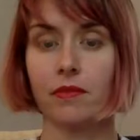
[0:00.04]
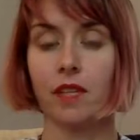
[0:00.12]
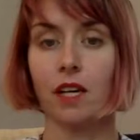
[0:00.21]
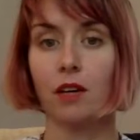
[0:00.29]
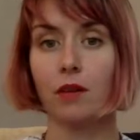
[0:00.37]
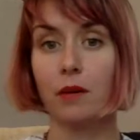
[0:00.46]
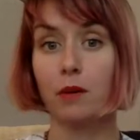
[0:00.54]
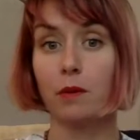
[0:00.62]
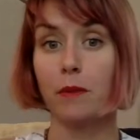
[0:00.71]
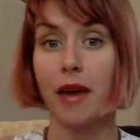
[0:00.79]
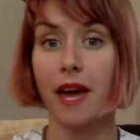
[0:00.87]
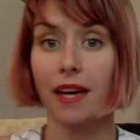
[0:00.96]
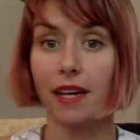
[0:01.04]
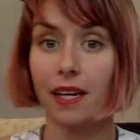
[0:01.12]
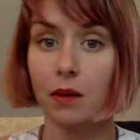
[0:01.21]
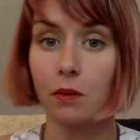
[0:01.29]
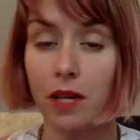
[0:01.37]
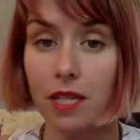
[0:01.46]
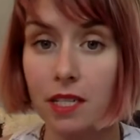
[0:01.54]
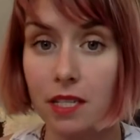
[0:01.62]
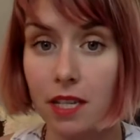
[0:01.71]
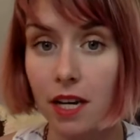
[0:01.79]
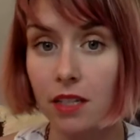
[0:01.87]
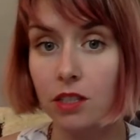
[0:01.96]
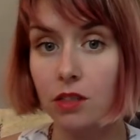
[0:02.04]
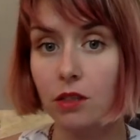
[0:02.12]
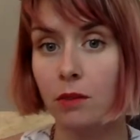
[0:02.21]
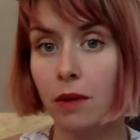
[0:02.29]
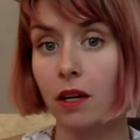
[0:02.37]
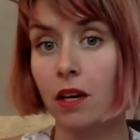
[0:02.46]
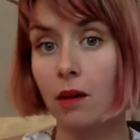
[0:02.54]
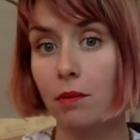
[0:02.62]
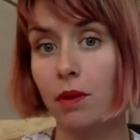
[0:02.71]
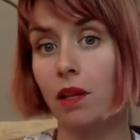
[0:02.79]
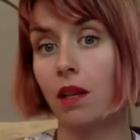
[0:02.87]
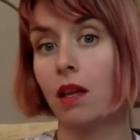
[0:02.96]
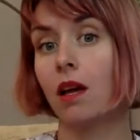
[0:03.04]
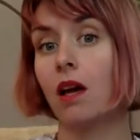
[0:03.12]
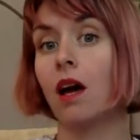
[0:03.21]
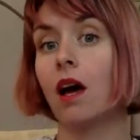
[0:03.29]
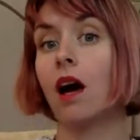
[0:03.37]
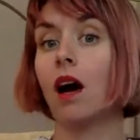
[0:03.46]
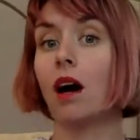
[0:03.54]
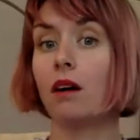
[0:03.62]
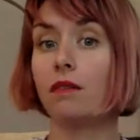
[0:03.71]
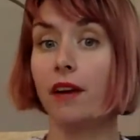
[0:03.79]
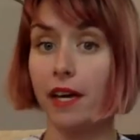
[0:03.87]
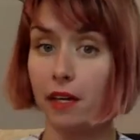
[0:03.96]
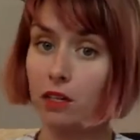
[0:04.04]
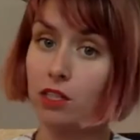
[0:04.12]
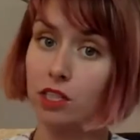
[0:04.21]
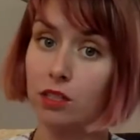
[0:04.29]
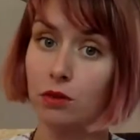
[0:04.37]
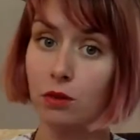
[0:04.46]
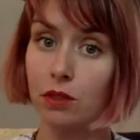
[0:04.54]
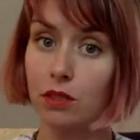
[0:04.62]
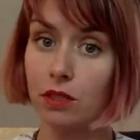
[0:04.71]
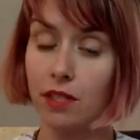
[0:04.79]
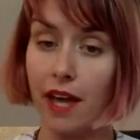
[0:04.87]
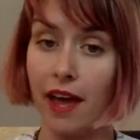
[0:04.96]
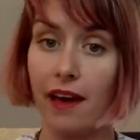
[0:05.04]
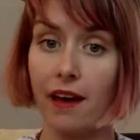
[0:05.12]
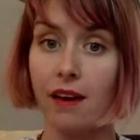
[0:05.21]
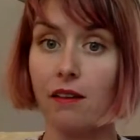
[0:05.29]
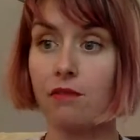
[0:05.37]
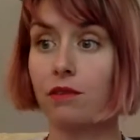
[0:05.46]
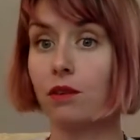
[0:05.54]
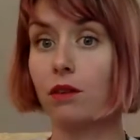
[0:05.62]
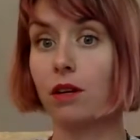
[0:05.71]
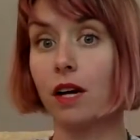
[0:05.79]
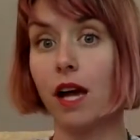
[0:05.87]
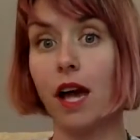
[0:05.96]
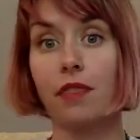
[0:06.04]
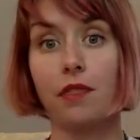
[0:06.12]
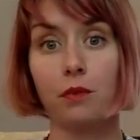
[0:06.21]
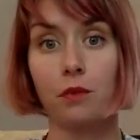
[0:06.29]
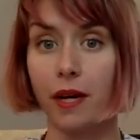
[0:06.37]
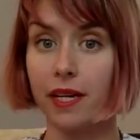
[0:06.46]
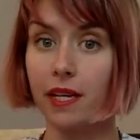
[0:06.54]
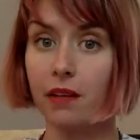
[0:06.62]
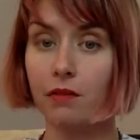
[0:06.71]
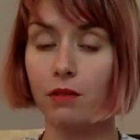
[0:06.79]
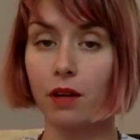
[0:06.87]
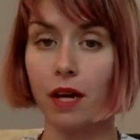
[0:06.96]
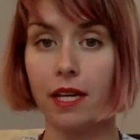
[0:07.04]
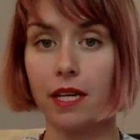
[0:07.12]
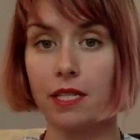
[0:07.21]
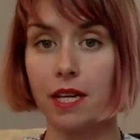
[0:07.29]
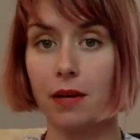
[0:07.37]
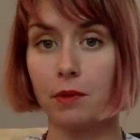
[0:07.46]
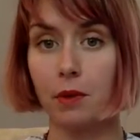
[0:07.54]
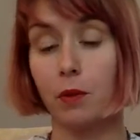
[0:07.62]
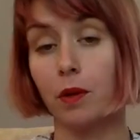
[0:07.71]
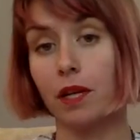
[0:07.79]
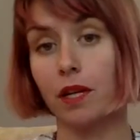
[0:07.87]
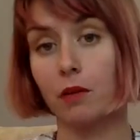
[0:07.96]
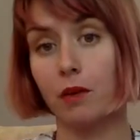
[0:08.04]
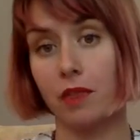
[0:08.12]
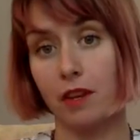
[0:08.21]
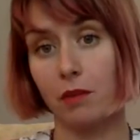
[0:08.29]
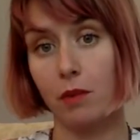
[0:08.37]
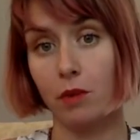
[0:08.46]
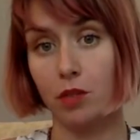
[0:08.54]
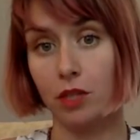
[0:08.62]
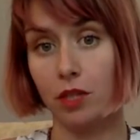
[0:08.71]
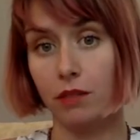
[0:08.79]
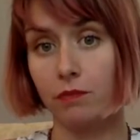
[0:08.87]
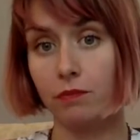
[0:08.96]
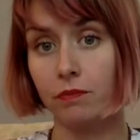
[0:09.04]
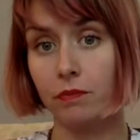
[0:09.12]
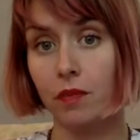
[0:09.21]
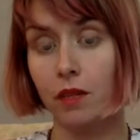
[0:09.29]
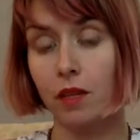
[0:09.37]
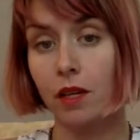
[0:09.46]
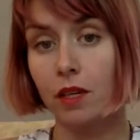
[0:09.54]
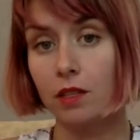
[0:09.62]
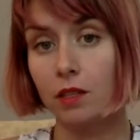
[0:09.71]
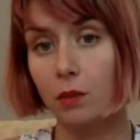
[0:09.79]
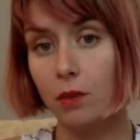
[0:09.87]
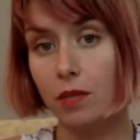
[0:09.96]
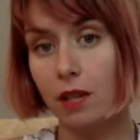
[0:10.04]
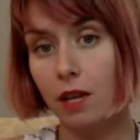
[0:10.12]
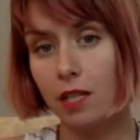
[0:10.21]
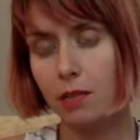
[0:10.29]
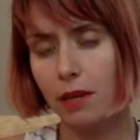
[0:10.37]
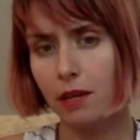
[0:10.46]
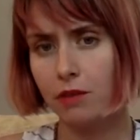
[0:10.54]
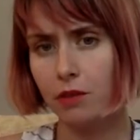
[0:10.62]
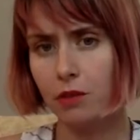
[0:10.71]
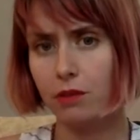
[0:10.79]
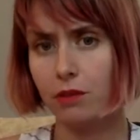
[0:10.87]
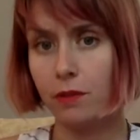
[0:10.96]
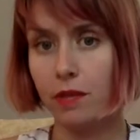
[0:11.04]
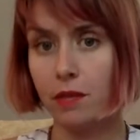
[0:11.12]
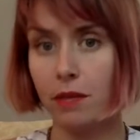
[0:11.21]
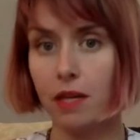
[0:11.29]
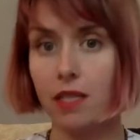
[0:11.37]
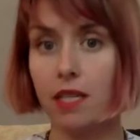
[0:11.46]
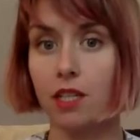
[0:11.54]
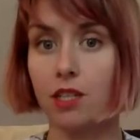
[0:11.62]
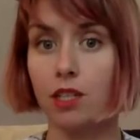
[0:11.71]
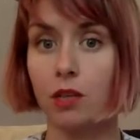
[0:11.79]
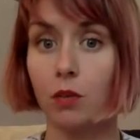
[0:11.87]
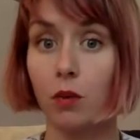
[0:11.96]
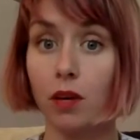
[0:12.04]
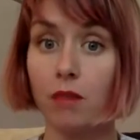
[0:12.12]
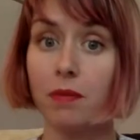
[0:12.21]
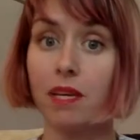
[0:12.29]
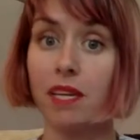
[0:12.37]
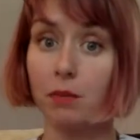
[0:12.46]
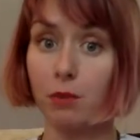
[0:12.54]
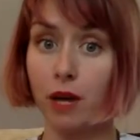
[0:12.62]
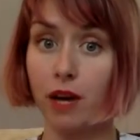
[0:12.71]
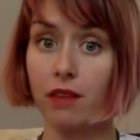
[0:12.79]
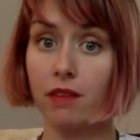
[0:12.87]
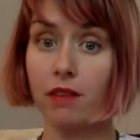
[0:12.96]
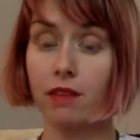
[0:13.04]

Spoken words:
All right, we're back, and I wanted to talk to you about a couple of energy tools to have at the ready for any time you're working with an emotion. So, we talked about a few of them in the meditation, one being the breath.